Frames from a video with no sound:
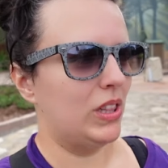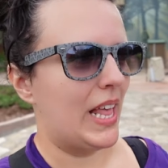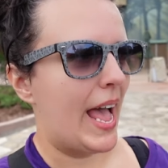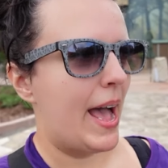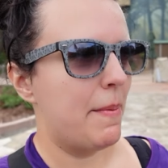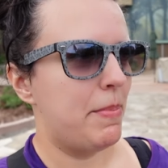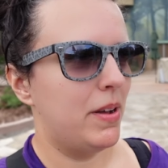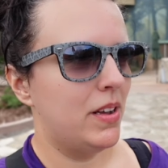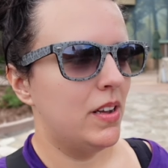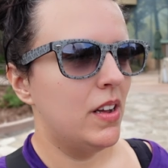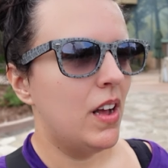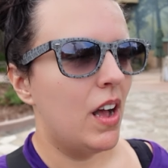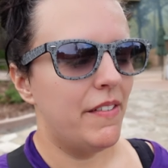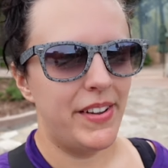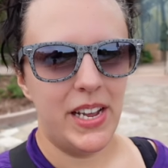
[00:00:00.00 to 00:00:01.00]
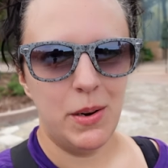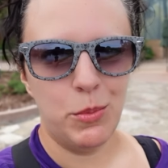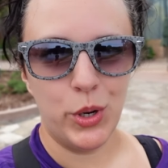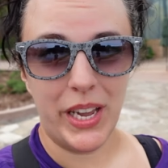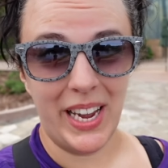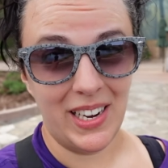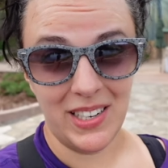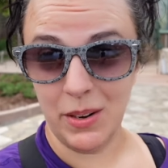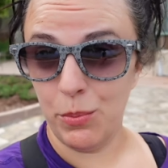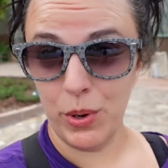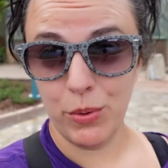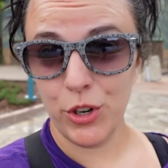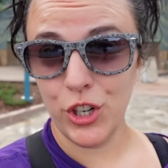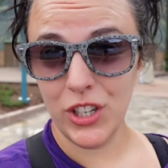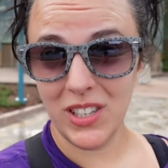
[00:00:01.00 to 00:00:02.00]
lap of Animal Kingdom. We
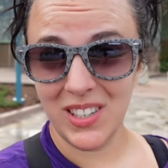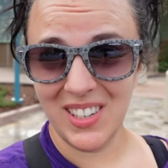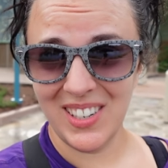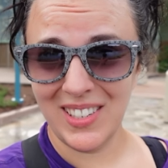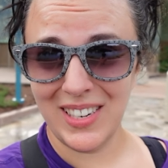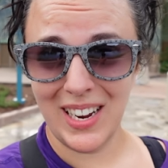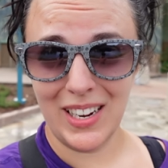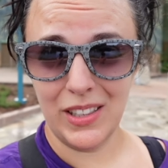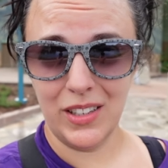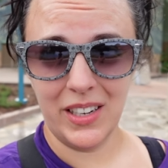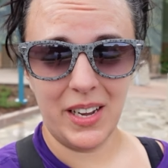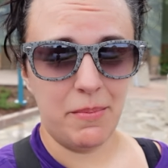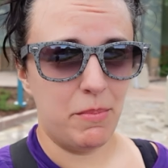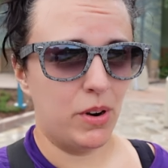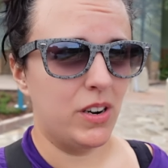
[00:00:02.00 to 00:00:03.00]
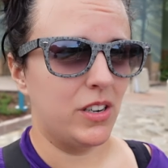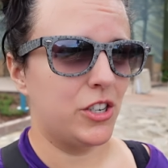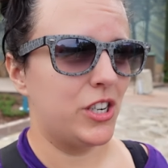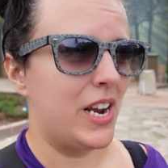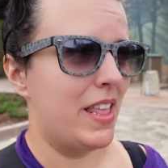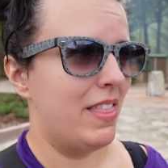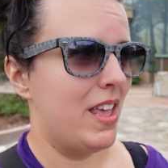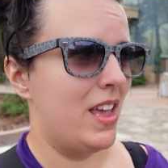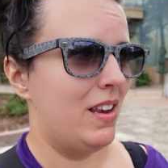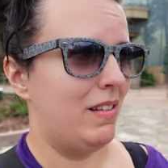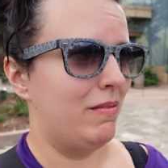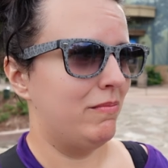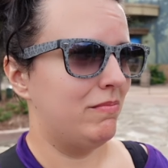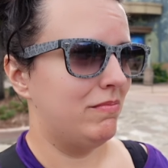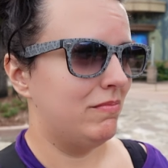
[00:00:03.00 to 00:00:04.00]
were just gonna take a look at merch and
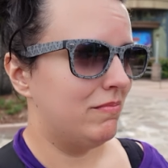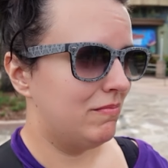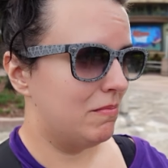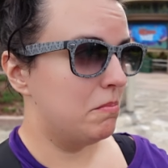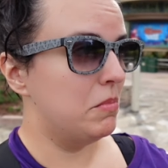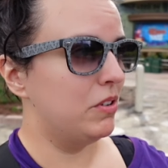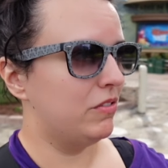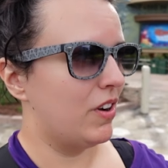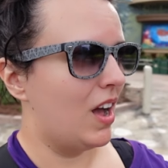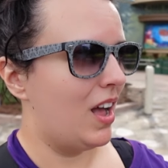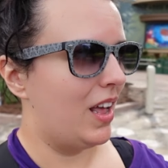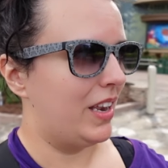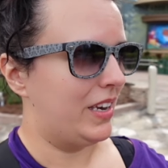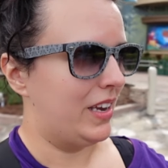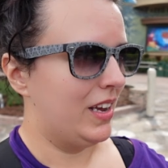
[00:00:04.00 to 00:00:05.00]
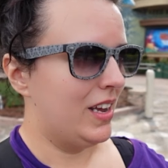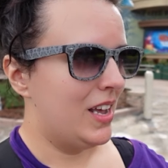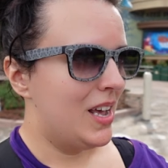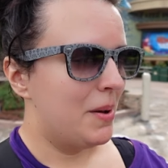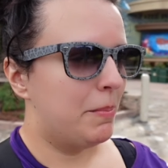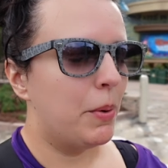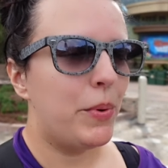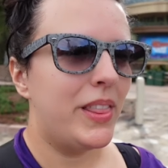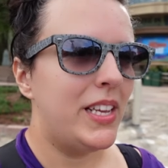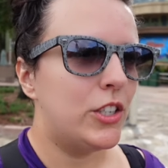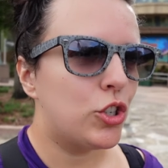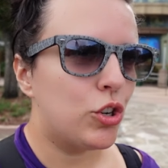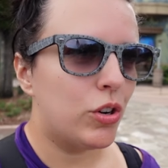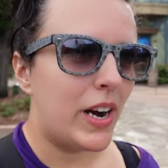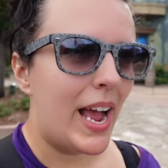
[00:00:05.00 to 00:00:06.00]
then move on. But with
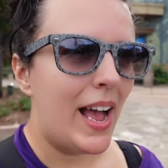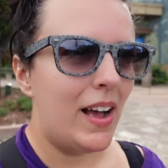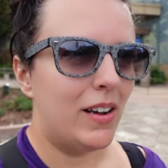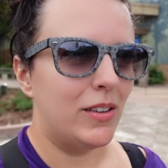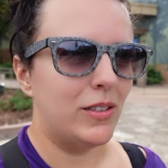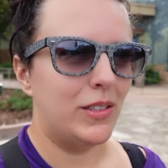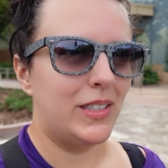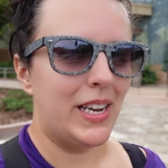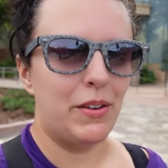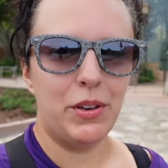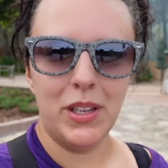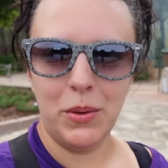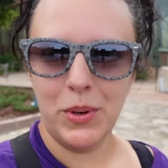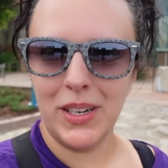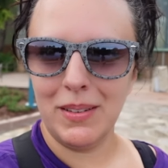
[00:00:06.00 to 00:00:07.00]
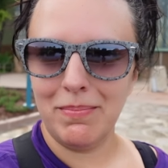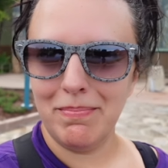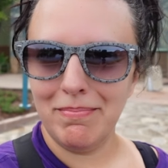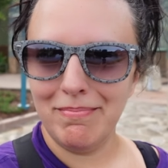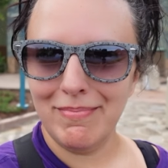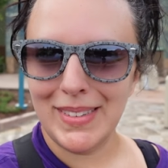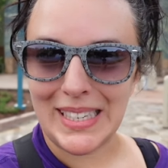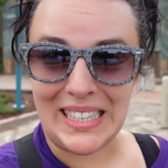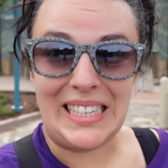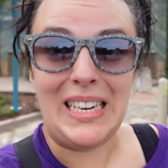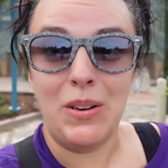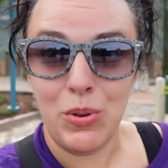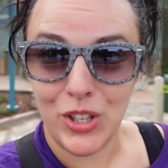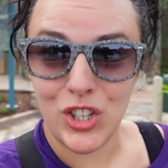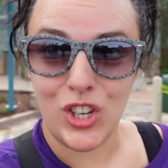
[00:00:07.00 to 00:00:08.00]
these crowds, I really wanna
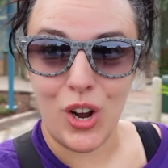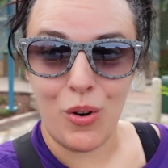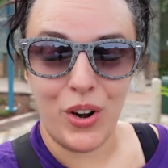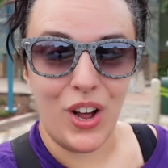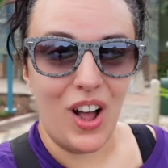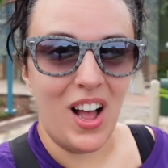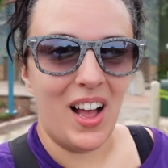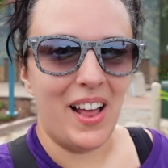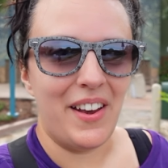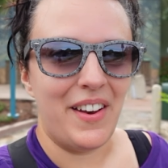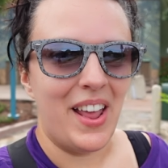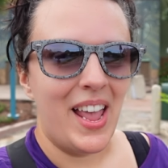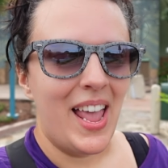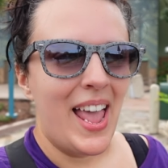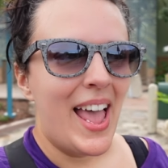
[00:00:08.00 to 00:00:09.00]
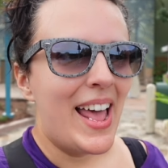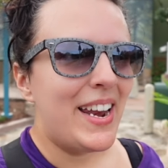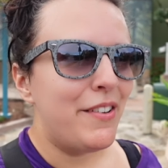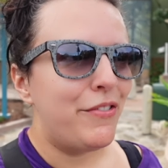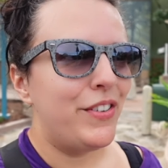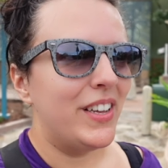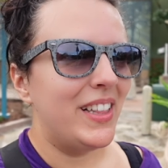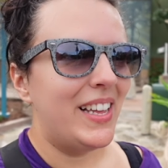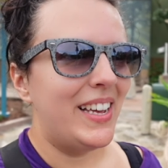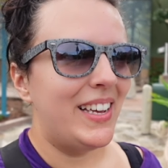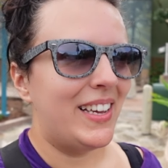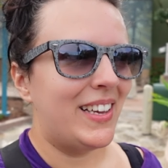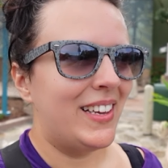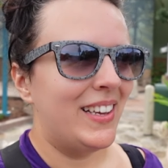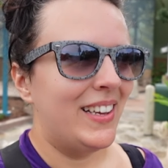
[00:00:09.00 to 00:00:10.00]
see what's going on. And I feel
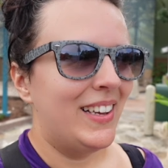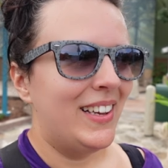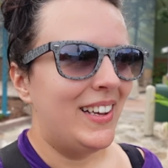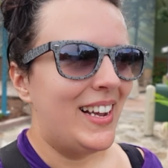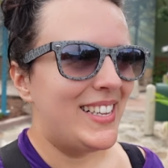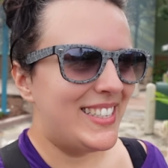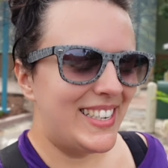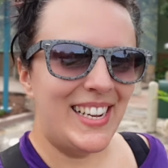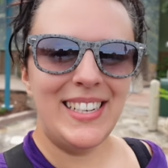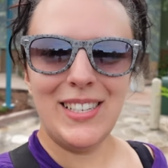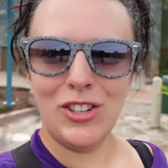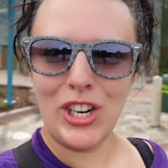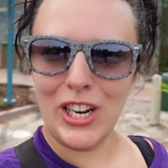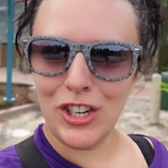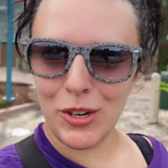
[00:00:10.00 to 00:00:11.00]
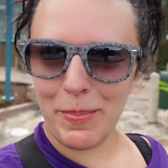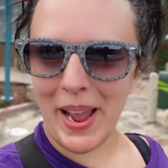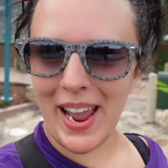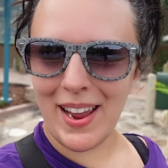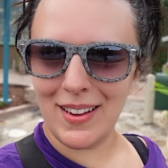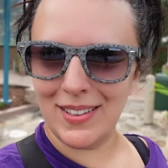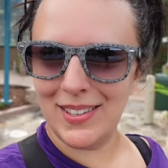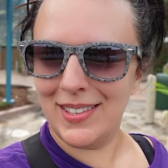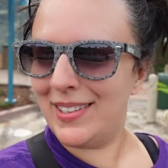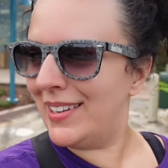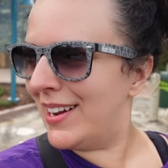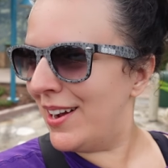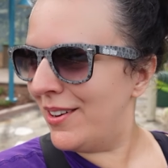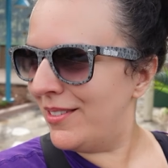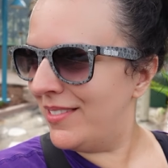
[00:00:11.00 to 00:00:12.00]
like it's a nice change of pace, you
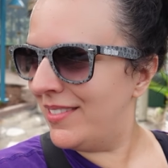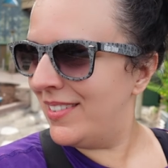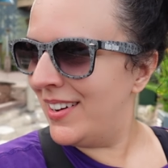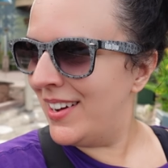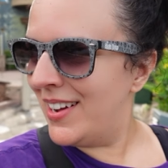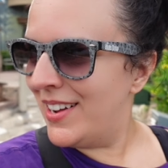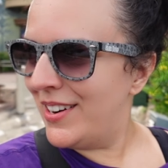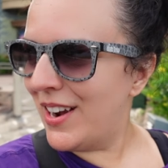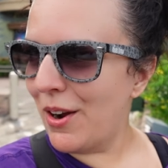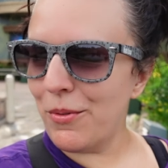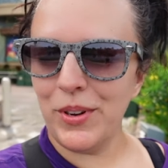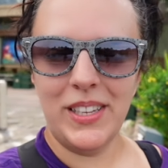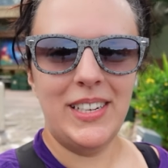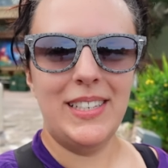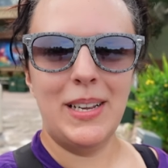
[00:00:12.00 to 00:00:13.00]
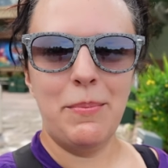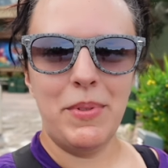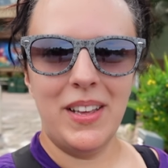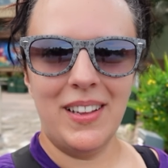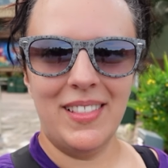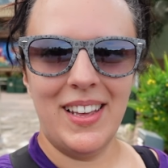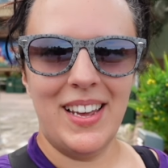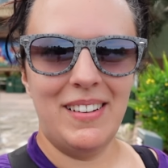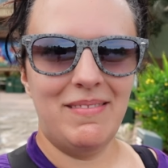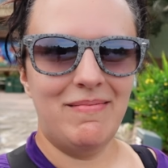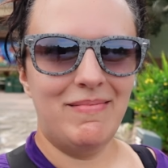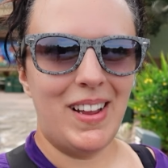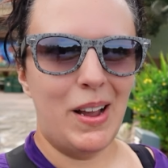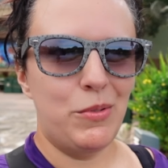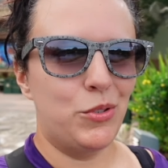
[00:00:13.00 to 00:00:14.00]
know? Not really something that
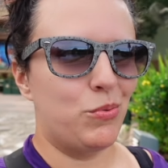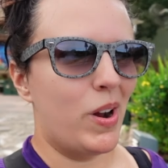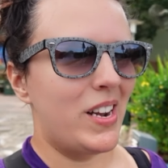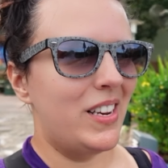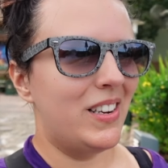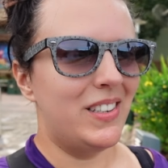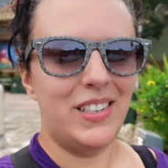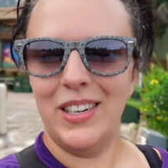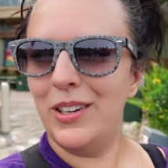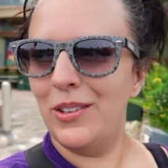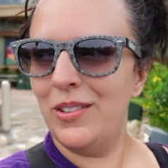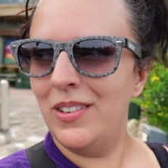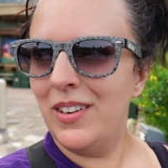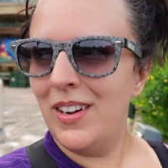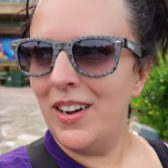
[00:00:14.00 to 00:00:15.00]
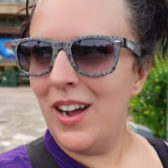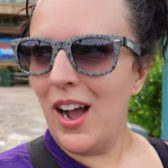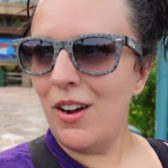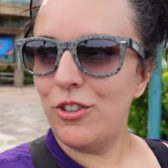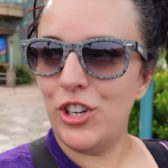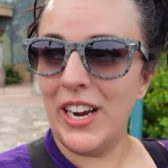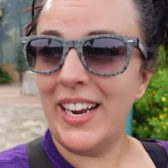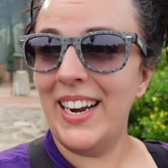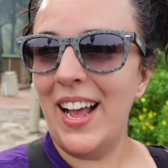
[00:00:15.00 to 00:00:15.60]
I was ready to do. Oh, check it